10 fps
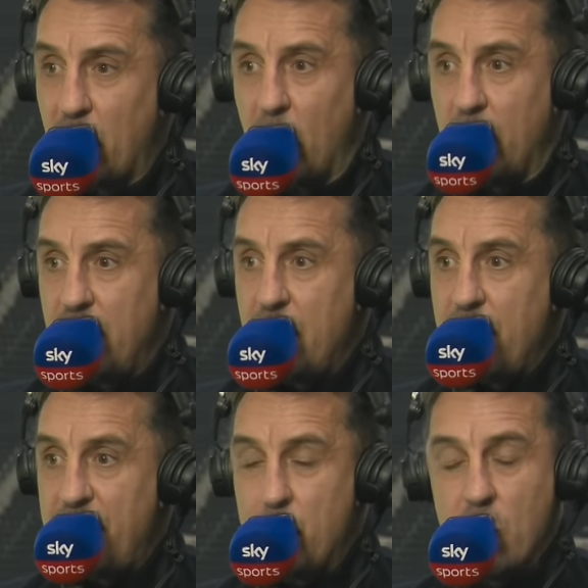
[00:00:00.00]
but
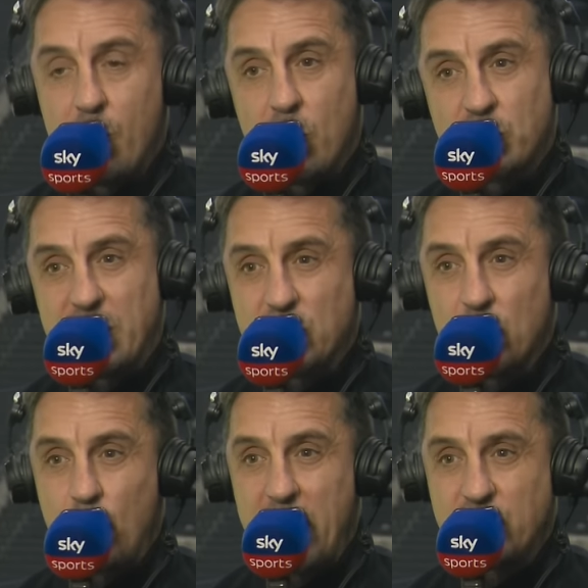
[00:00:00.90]
they were almost in
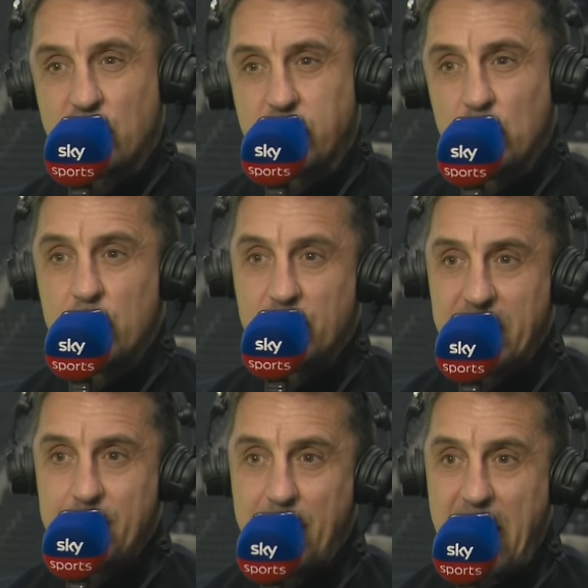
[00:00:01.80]
some ways just lured
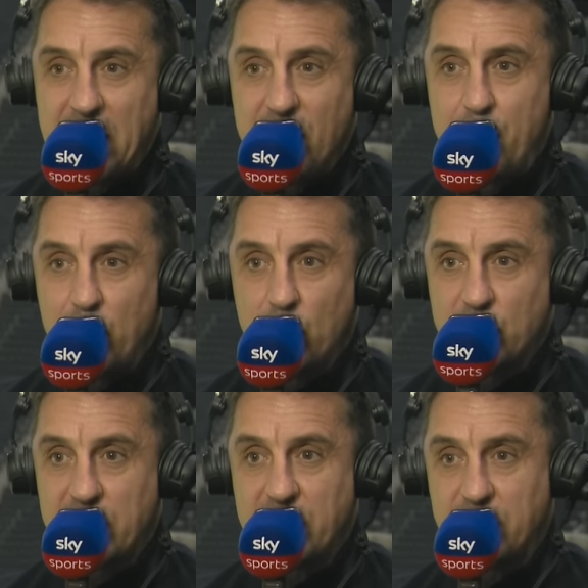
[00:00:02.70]
in by
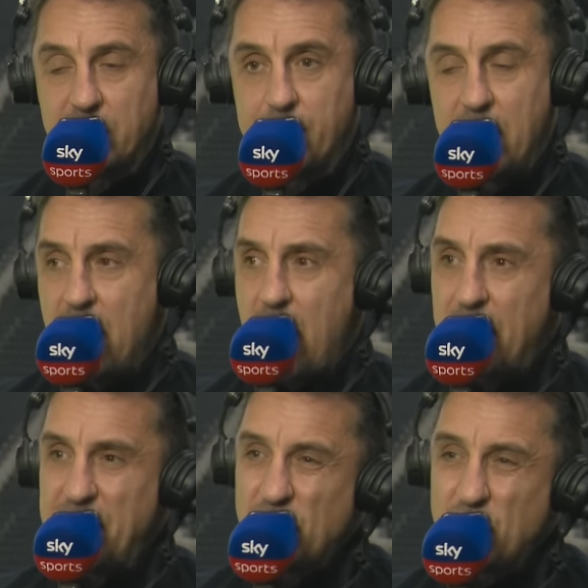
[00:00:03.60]
Liverpool's system
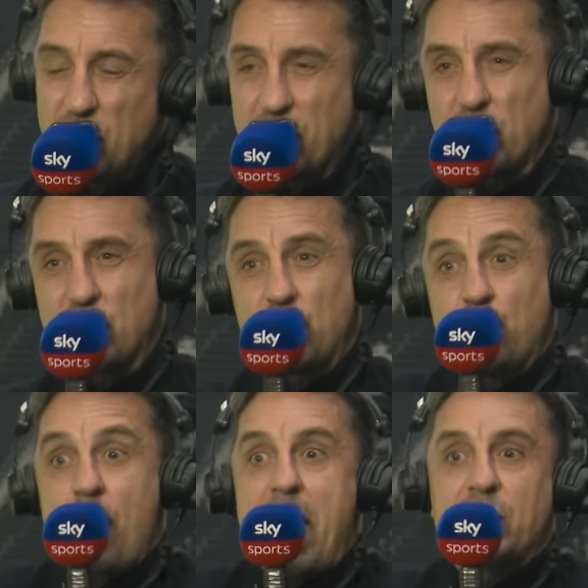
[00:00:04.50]
and they just should have just
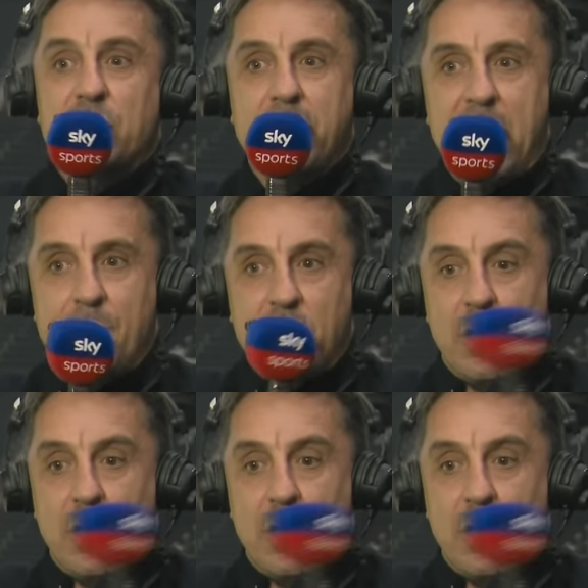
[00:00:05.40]
stretched the game and